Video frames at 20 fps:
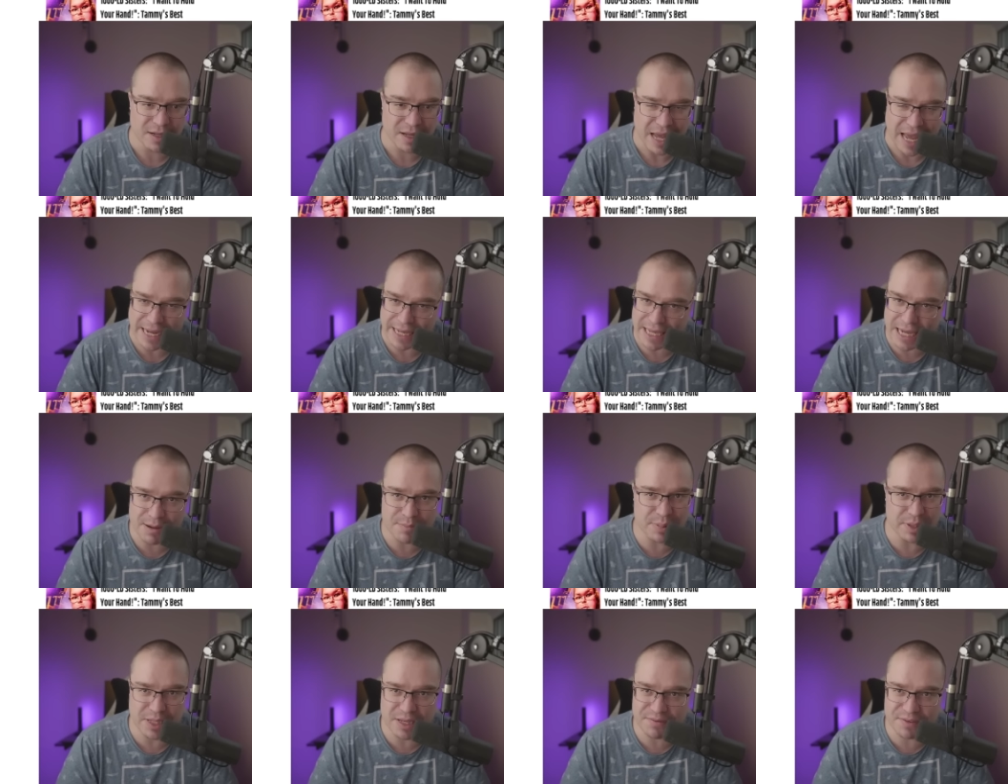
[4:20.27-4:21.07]
I can't
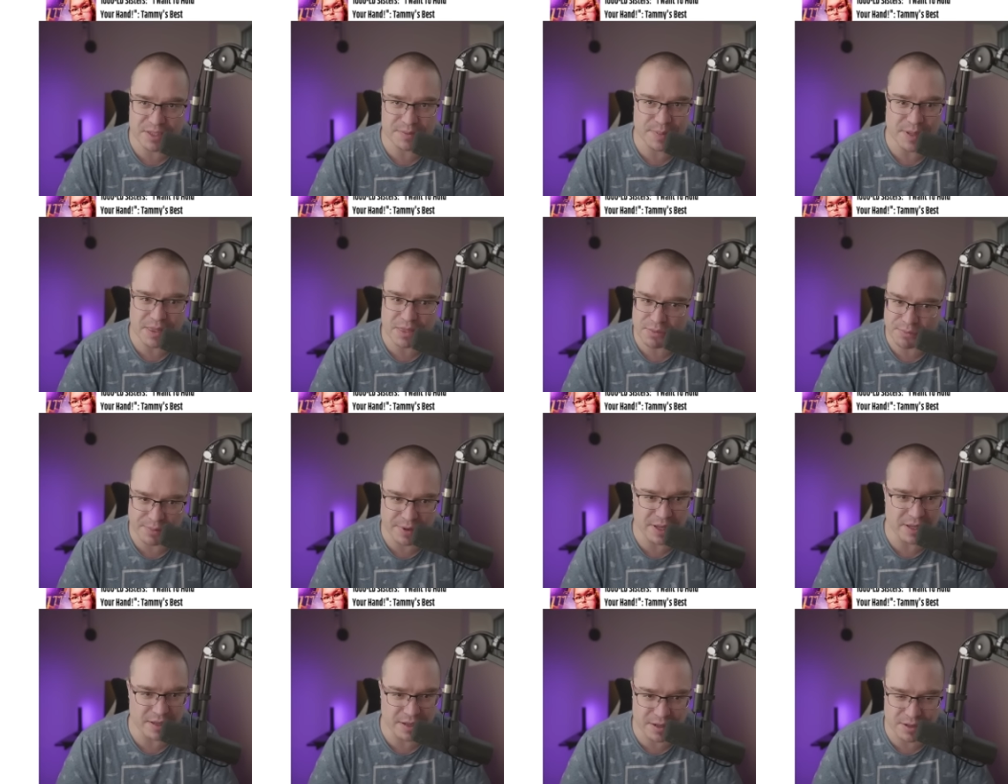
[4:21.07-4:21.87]
believe it's been
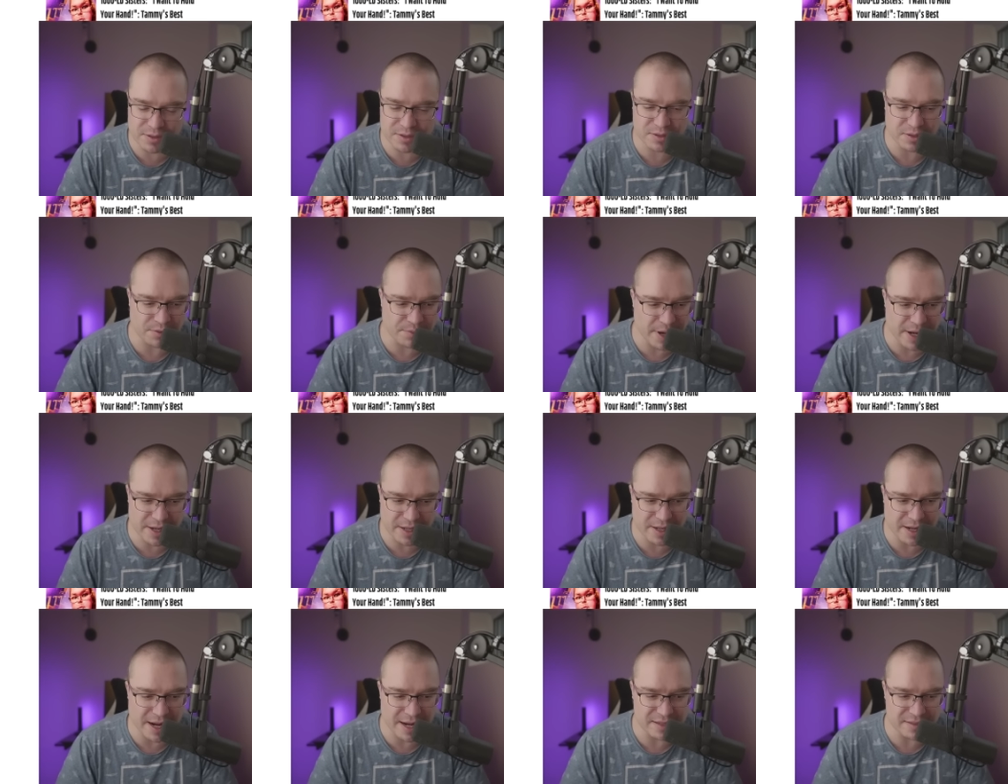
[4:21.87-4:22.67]
three years already,
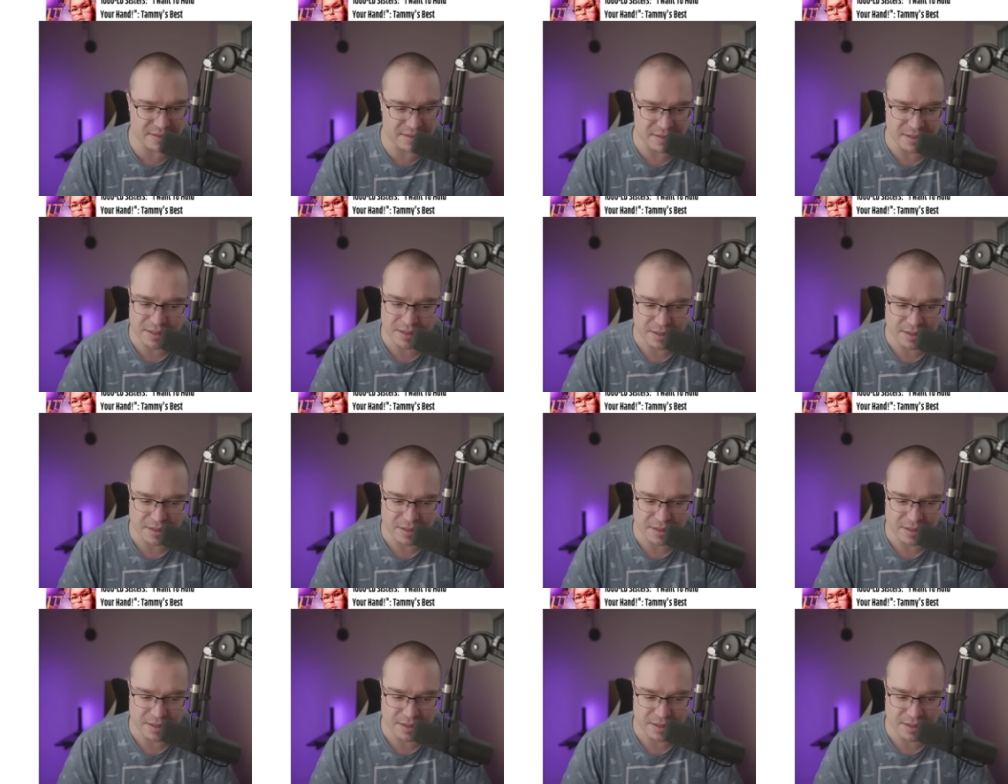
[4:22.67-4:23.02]
guys.